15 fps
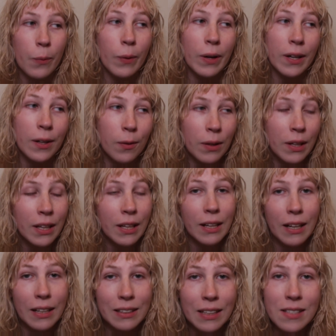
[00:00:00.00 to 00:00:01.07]
Well,
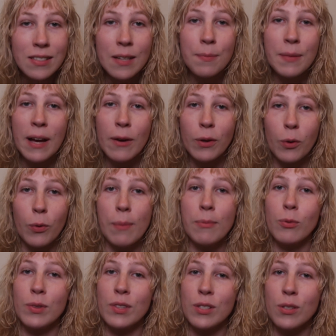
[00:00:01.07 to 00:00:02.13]
at least I'm now
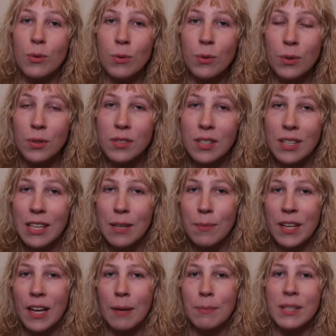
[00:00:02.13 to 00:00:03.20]
equipped with the tools to keep
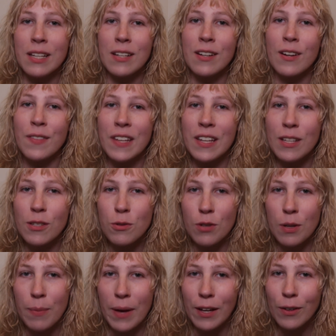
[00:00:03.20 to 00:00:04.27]
me updated on the
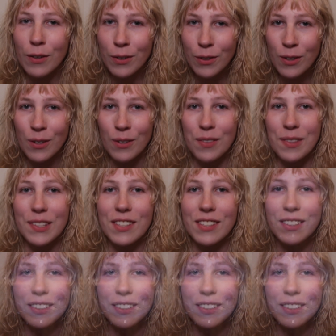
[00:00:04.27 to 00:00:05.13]
history back on Earth.